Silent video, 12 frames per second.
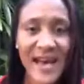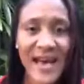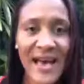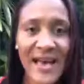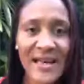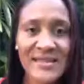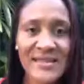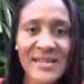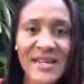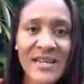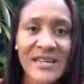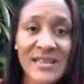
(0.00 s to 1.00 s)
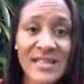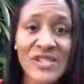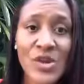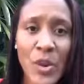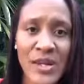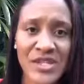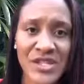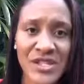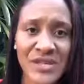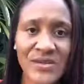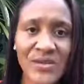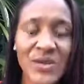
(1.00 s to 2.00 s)
and this
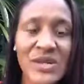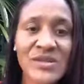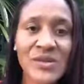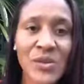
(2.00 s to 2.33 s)
question was,